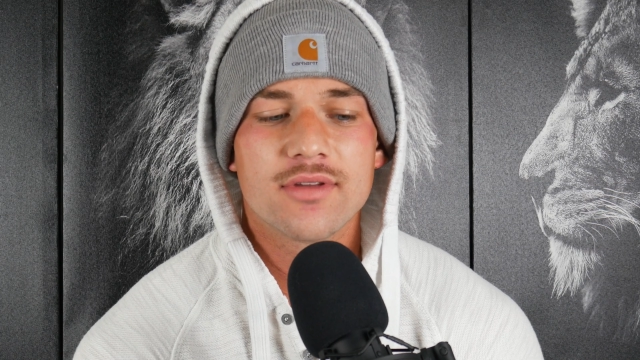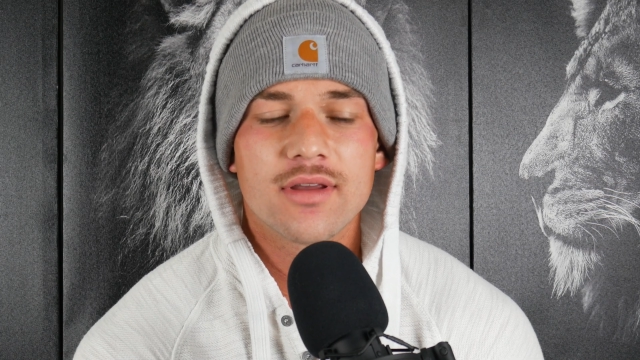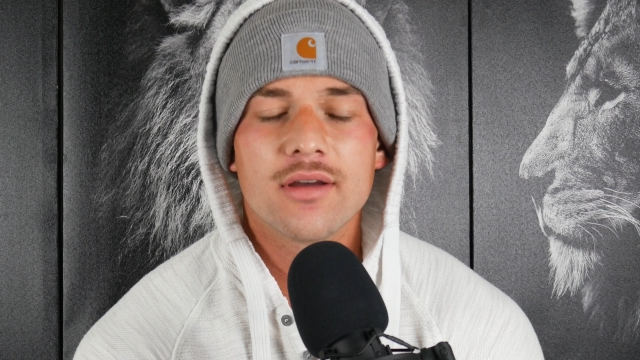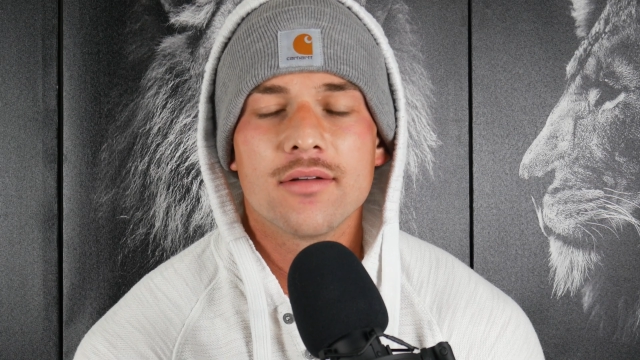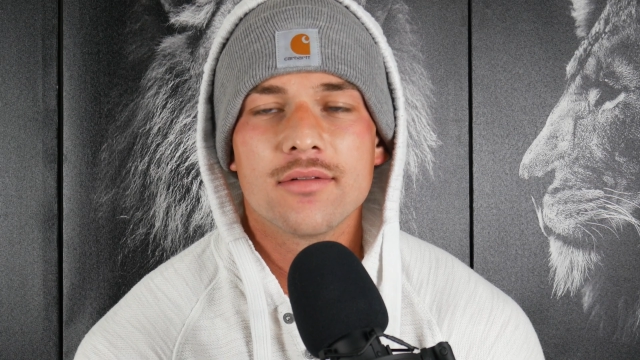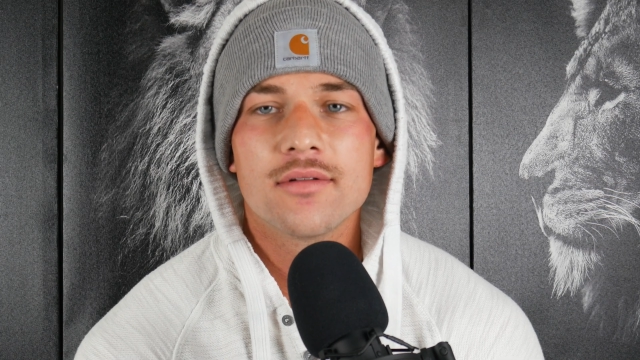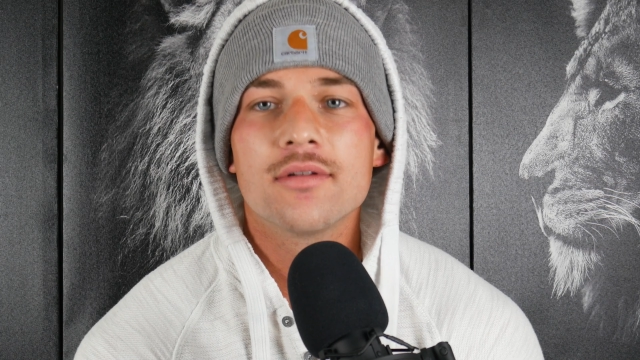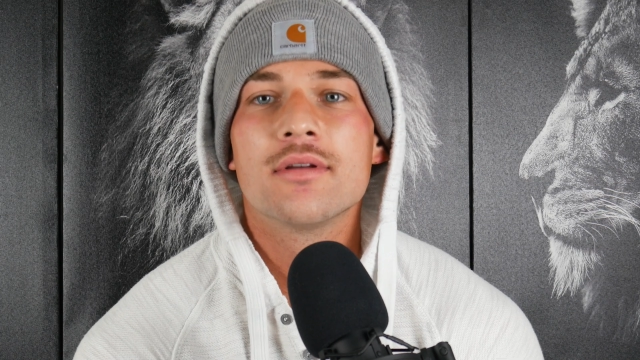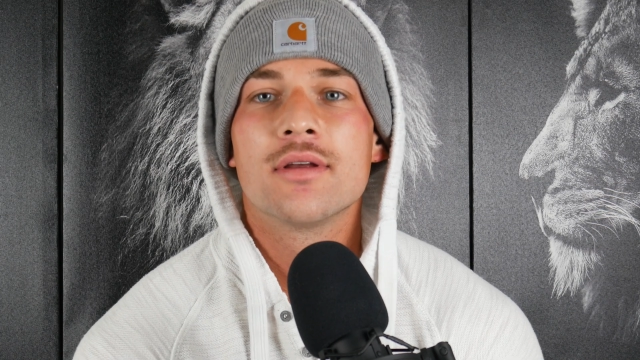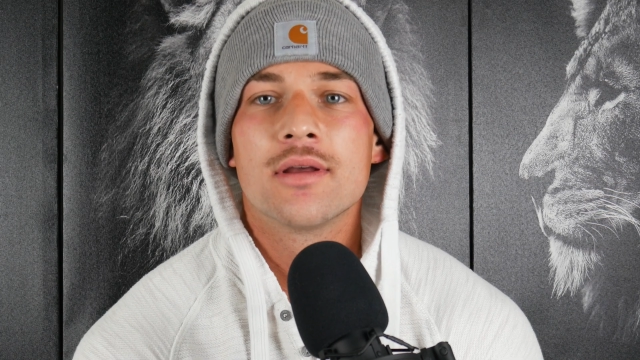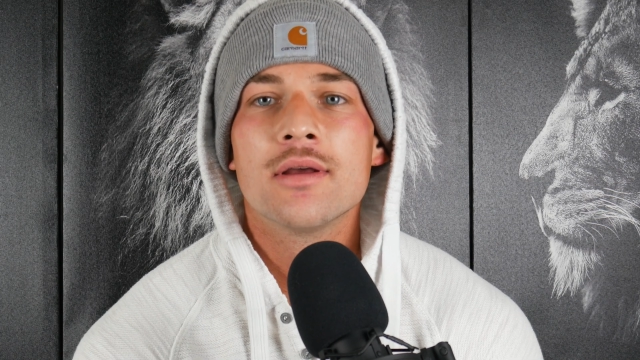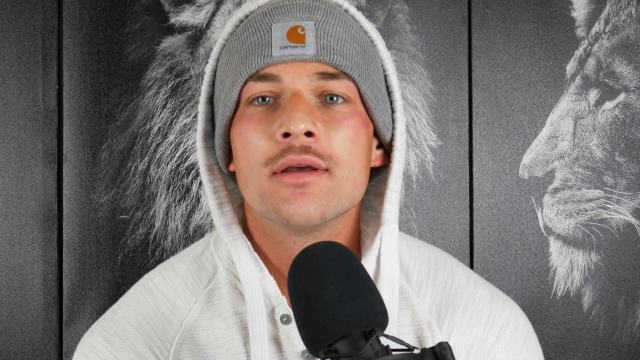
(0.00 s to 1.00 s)
so
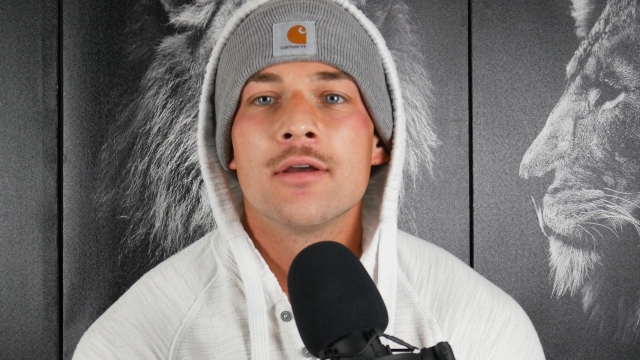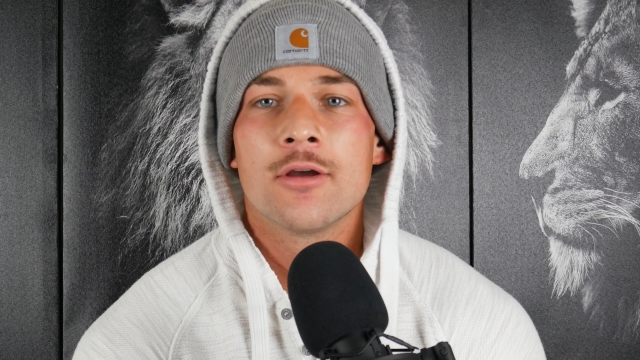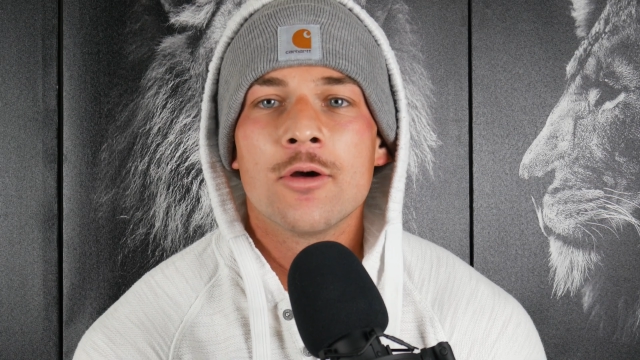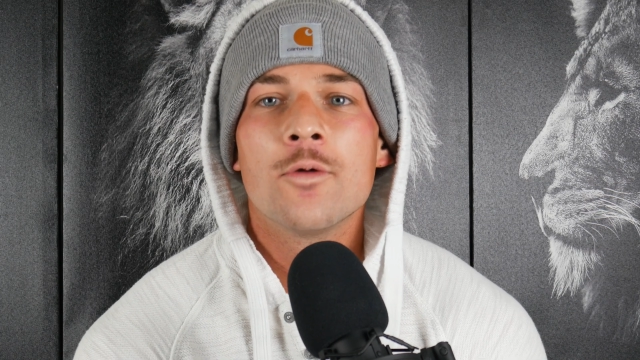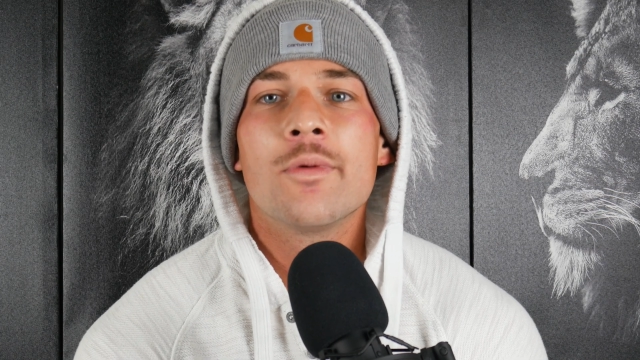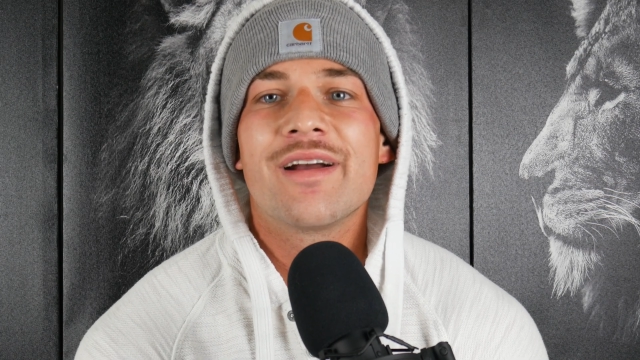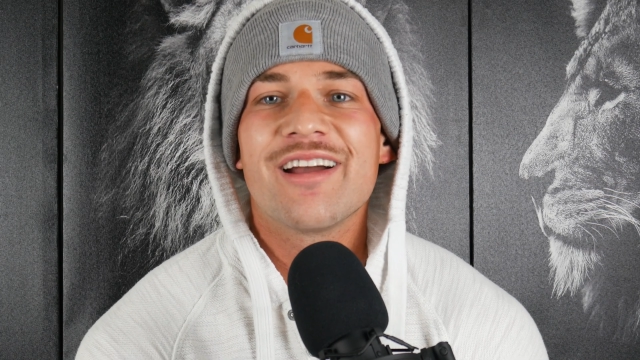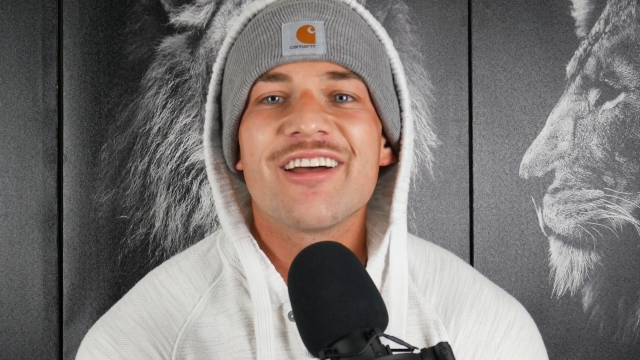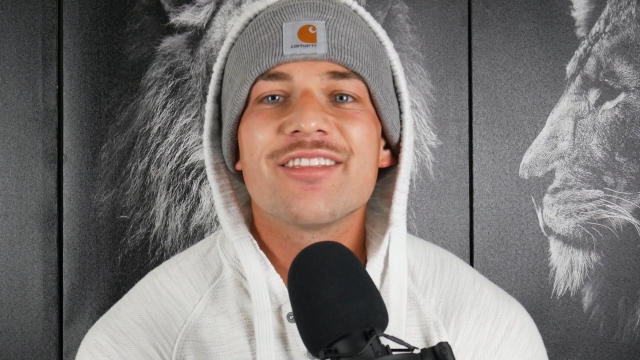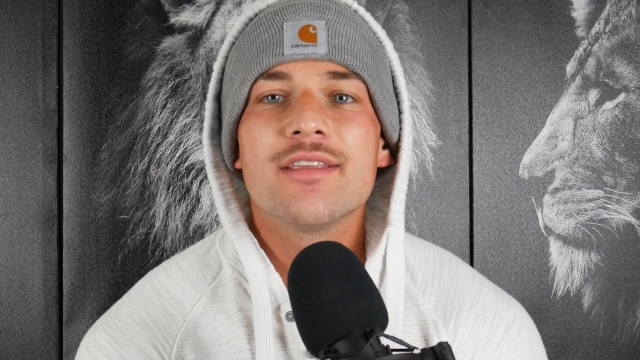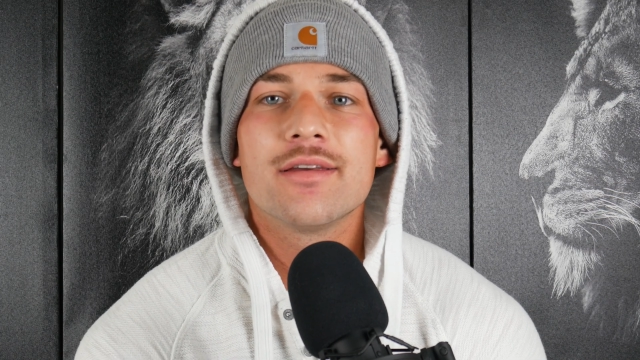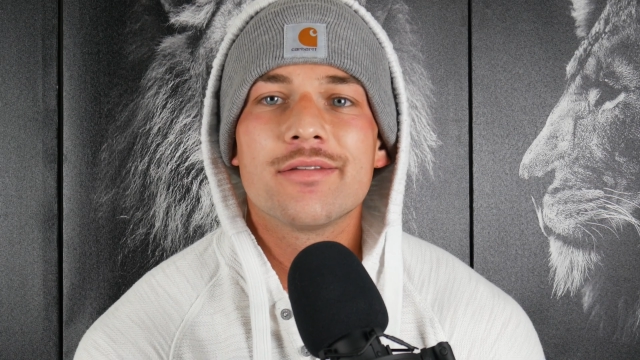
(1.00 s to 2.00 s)
we
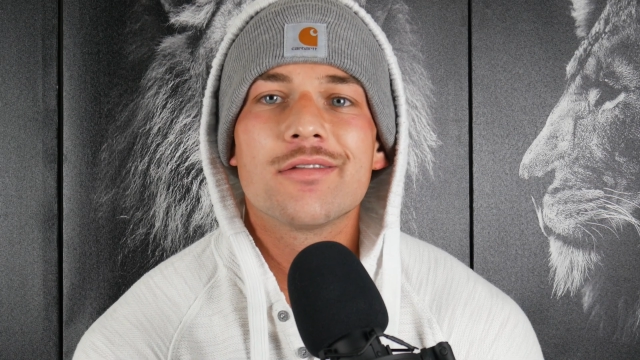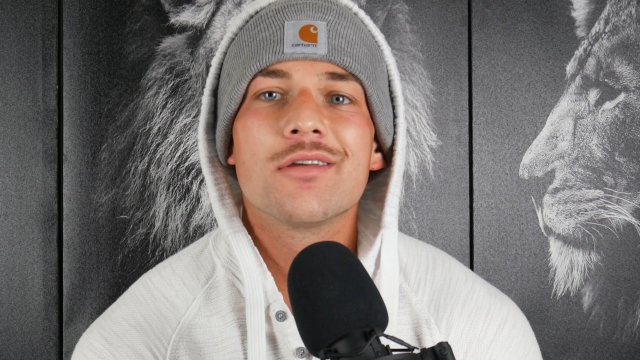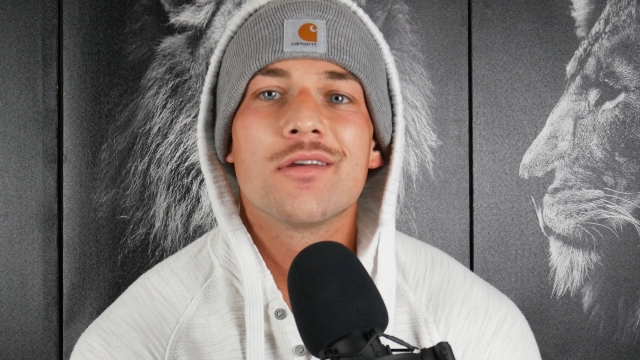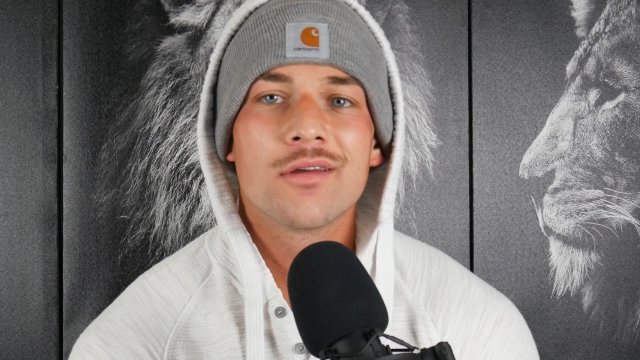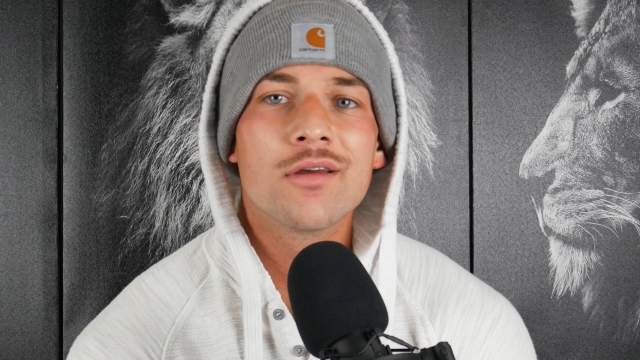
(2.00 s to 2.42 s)
got this.